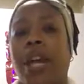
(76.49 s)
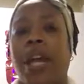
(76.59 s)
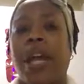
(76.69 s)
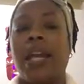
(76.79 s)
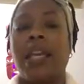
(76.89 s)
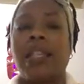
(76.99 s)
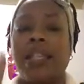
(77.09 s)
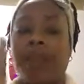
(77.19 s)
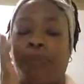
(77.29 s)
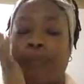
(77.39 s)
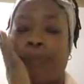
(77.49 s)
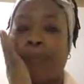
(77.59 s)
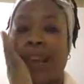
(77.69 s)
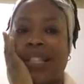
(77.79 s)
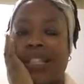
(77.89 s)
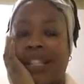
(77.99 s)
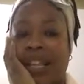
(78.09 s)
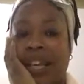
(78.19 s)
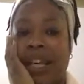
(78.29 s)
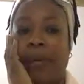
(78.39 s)
and I needed something for my
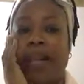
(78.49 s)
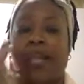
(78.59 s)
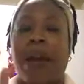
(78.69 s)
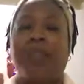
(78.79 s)
skin because